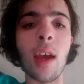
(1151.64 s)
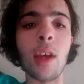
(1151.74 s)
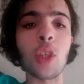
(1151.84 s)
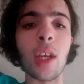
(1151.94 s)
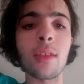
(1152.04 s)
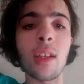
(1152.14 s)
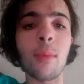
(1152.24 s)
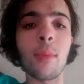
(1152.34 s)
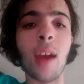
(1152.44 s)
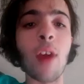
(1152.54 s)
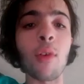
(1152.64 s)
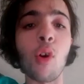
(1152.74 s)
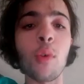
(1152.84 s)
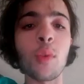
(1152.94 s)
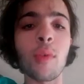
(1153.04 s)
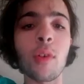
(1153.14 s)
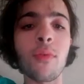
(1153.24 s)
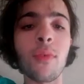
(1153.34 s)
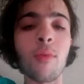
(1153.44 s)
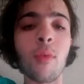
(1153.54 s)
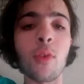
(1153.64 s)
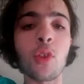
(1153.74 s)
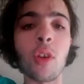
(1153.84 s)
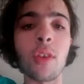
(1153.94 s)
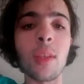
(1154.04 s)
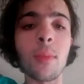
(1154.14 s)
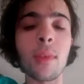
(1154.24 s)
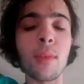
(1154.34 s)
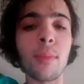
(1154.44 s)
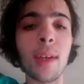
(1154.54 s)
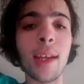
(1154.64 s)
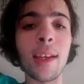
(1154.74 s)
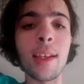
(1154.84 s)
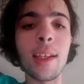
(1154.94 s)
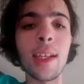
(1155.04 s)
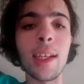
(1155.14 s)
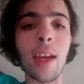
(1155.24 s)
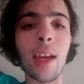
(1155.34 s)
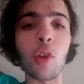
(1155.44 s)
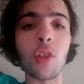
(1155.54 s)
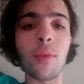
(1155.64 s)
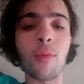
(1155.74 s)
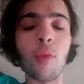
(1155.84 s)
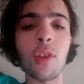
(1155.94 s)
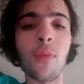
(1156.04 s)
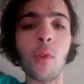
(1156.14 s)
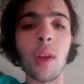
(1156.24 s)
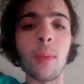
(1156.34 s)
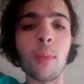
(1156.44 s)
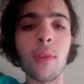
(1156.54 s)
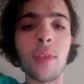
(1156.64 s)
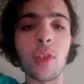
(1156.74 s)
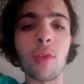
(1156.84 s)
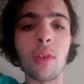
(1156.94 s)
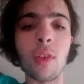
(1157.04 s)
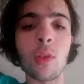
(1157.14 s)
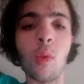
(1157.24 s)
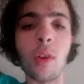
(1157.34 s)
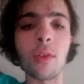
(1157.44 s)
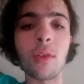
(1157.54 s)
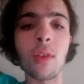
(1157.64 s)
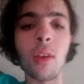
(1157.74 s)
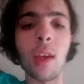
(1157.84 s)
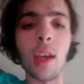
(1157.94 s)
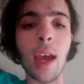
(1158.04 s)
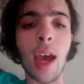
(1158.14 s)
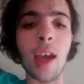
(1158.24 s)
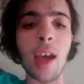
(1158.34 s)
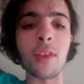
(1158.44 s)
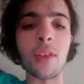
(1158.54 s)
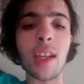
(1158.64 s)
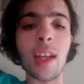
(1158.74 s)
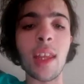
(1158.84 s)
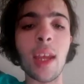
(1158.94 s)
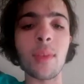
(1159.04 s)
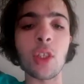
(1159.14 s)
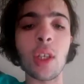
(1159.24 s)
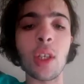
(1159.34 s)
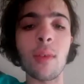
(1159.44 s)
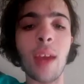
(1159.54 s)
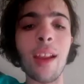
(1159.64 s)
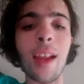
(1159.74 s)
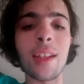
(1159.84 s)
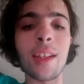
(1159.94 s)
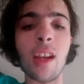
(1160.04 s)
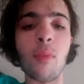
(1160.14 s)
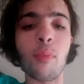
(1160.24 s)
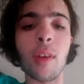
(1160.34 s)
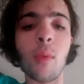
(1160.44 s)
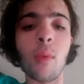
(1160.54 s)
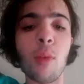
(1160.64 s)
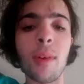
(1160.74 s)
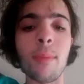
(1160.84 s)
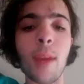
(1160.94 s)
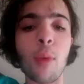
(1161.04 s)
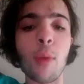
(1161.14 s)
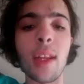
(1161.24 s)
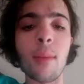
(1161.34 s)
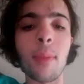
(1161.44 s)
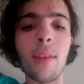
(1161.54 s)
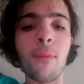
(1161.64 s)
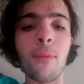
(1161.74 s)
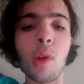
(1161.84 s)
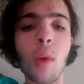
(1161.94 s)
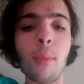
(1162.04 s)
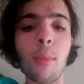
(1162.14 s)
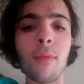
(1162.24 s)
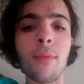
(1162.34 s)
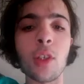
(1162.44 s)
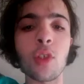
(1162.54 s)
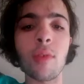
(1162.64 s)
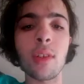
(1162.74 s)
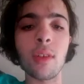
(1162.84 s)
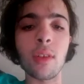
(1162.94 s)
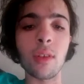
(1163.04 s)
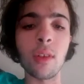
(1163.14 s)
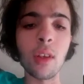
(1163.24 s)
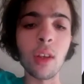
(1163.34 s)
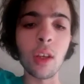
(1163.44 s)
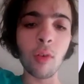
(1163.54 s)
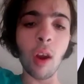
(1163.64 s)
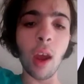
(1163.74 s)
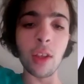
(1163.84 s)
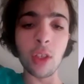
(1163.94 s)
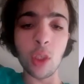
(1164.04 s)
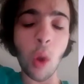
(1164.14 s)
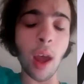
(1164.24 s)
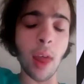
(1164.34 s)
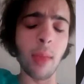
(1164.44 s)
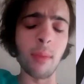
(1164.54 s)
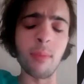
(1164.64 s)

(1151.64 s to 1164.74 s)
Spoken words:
Jack Zeeb, Aaron Hall was pretty good for the Roos, Josh Simpkin, but unfortunately for the Roos, 14-point victory to the Swans. And on Sunday, the MCG, Adelaide started off pretty well, but Melbourne ended up being 41-point victory to the Swans,